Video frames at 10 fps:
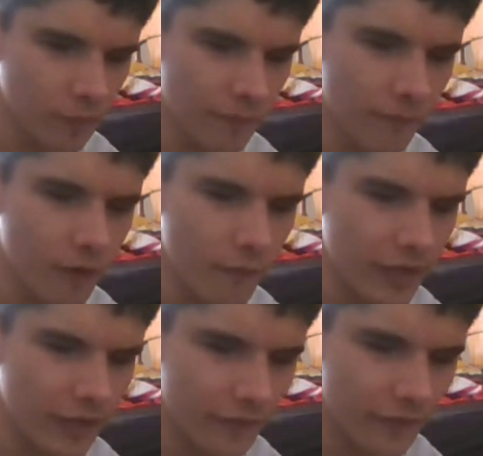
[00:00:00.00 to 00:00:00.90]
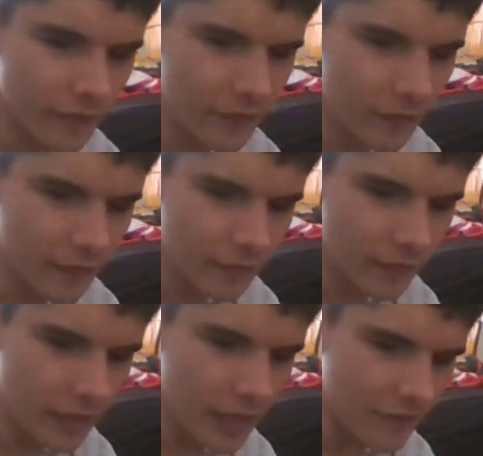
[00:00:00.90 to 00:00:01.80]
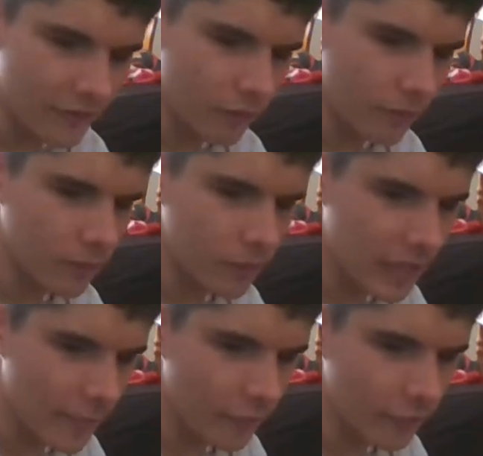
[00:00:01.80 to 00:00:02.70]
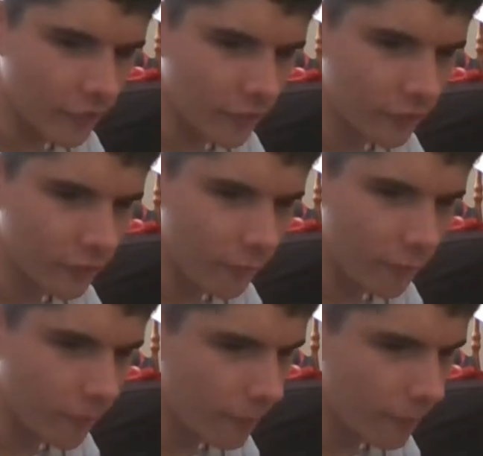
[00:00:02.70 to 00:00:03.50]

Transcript: before I finish, here's another one of the demo songs from